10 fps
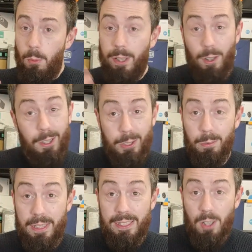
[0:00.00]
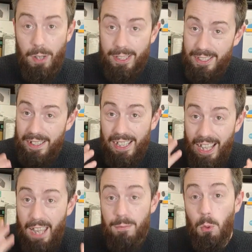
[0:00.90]
we've got to talk design, because I think
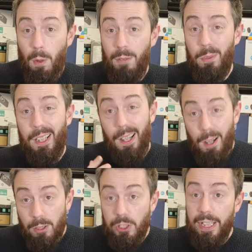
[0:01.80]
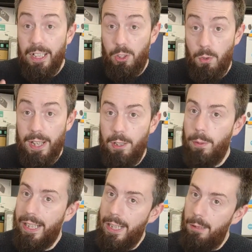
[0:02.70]
everyone would largely agree that
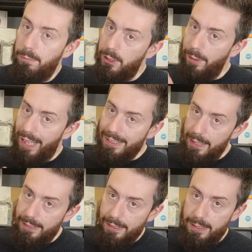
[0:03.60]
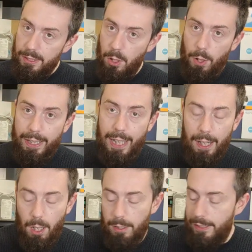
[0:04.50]
when it comes to the aesthetic design
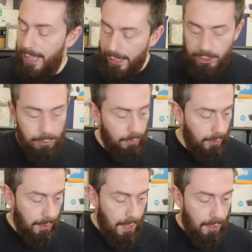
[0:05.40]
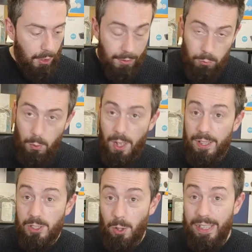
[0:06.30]
and architectural kind of
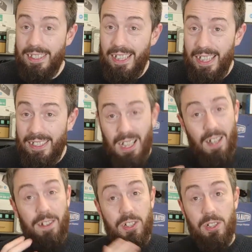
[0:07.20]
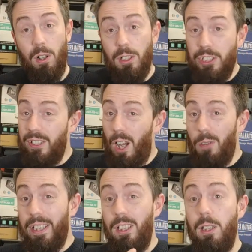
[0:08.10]
work that's gone into these, the Synology not
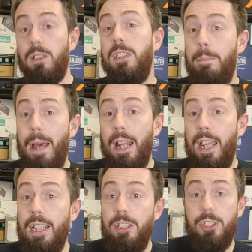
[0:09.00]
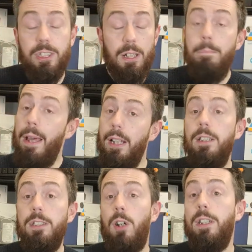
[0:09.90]
only looks the better, it is just a better
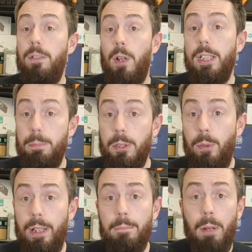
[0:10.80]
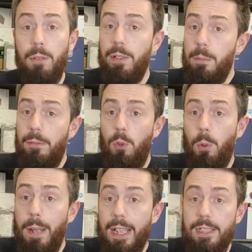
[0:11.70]
design device between them. Both of them are
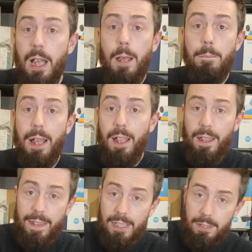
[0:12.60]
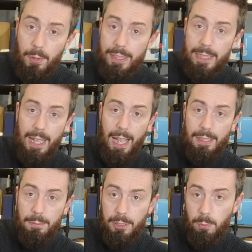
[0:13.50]
four bays, but this device
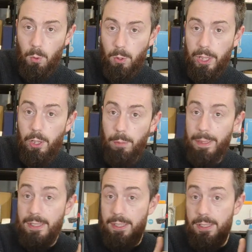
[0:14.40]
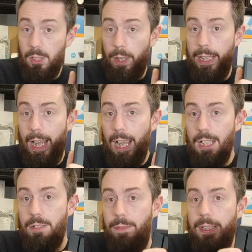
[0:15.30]
has a much more cubist design. It
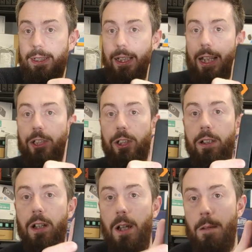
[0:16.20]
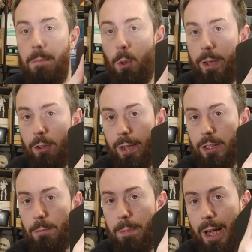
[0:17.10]
has ventilation built in a
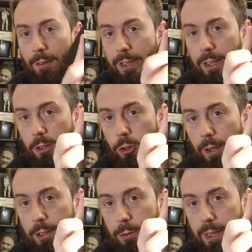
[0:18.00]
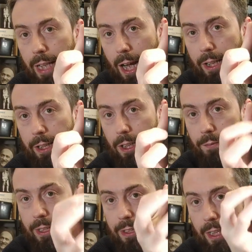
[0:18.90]
great deal better under those trays with an
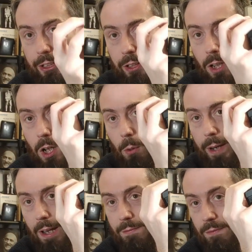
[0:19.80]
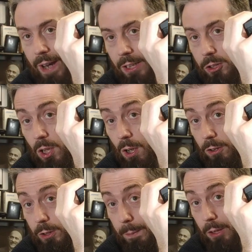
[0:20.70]
angular ventilation. We have vents
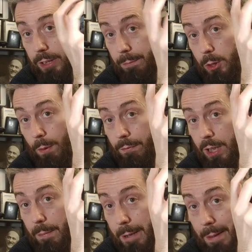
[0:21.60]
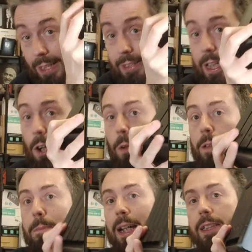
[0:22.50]
on top of those M two NVMe bays there
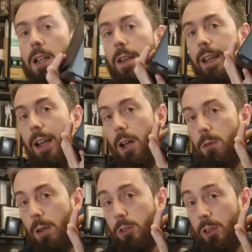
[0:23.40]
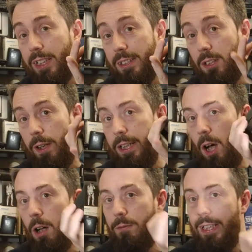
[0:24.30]
on the base. The logos on the
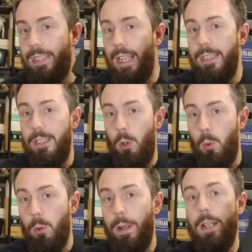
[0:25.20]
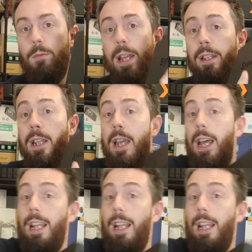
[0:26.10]
side are ventilated all the way around,